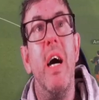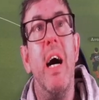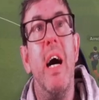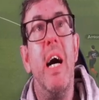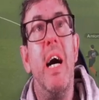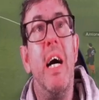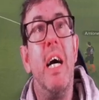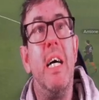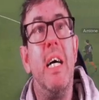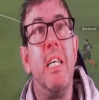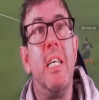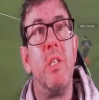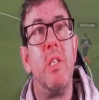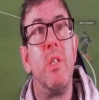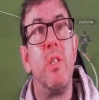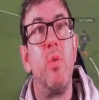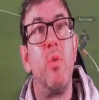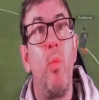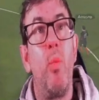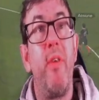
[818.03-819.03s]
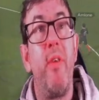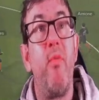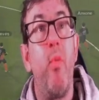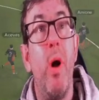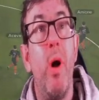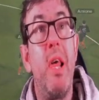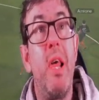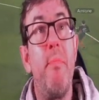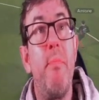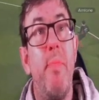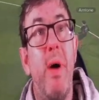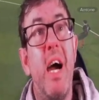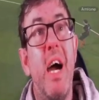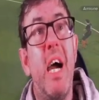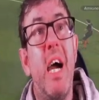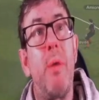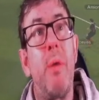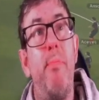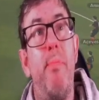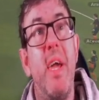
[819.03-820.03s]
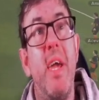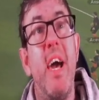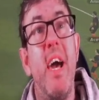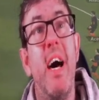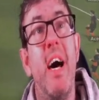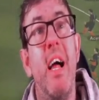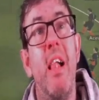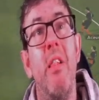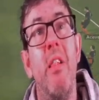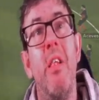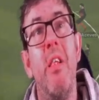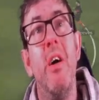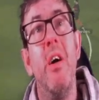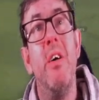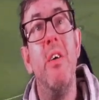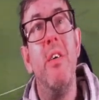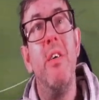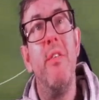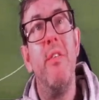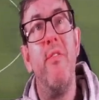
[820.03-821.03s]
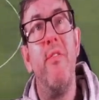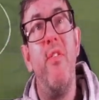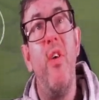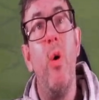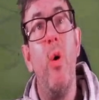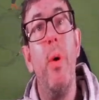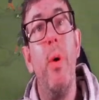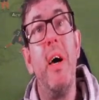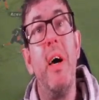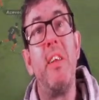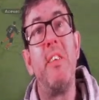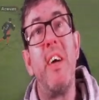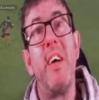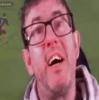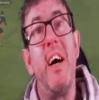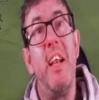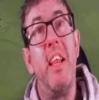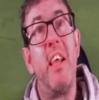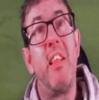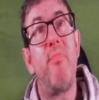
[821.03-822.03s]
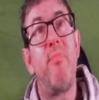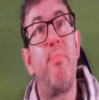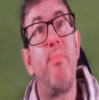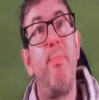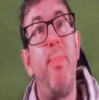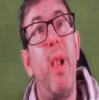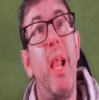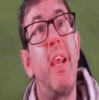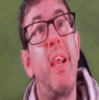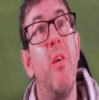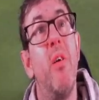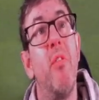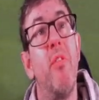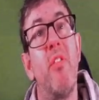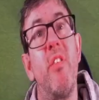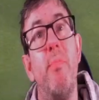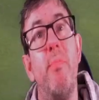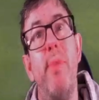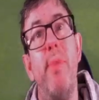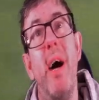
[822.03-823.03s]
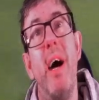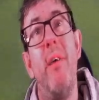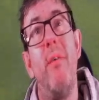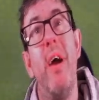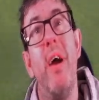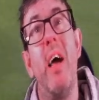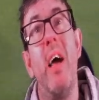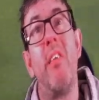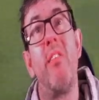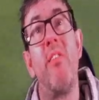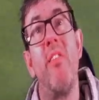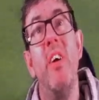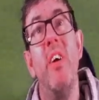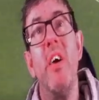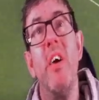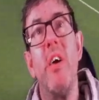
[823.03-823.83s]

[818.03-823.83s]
And we've won it back. BL forward. And it's played on to Perez.